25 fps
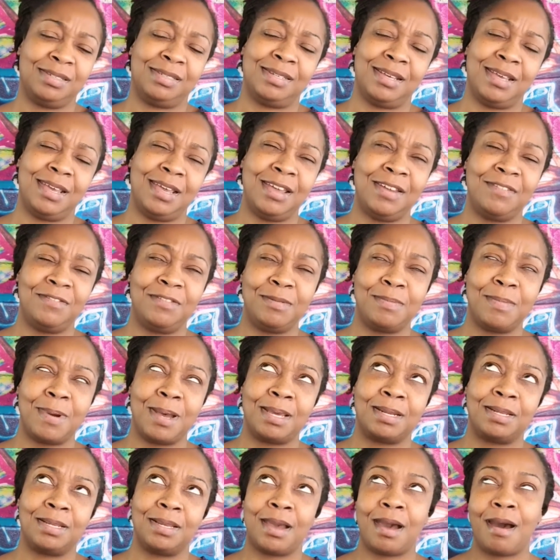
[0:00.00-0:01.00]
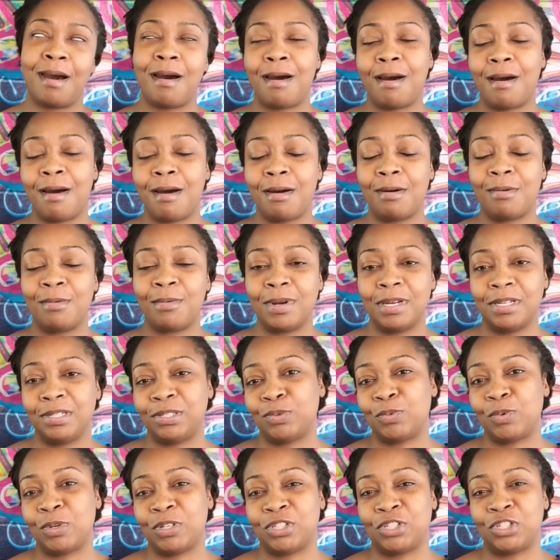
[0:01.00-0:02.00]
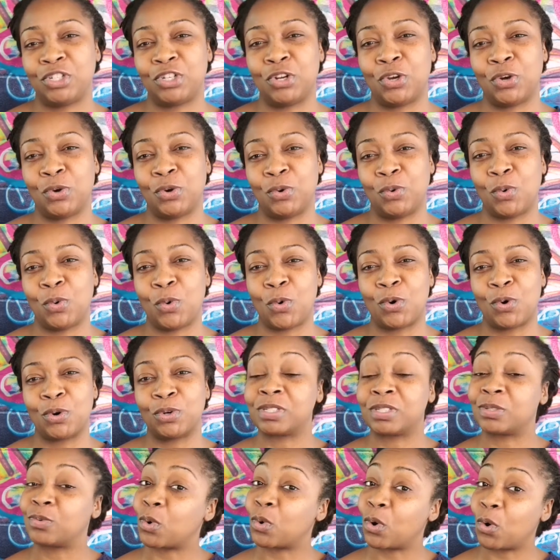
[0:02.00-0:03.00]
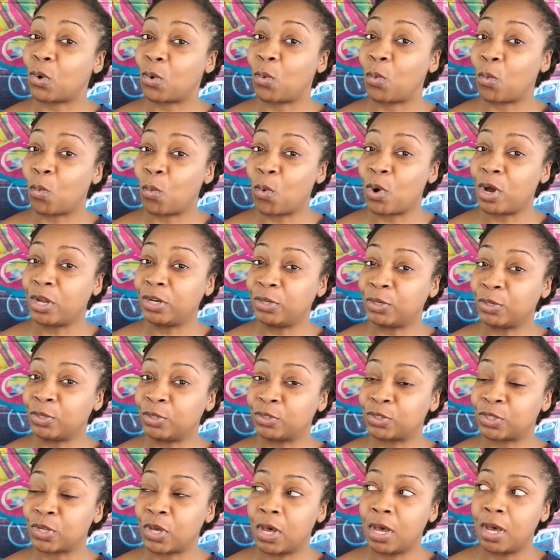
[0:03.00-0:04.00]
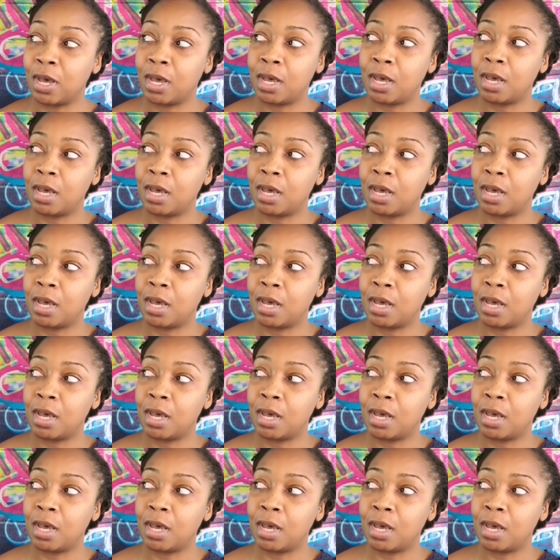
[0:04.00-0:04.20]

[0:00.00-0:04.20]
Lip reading: because everybody always wants to know or wonders,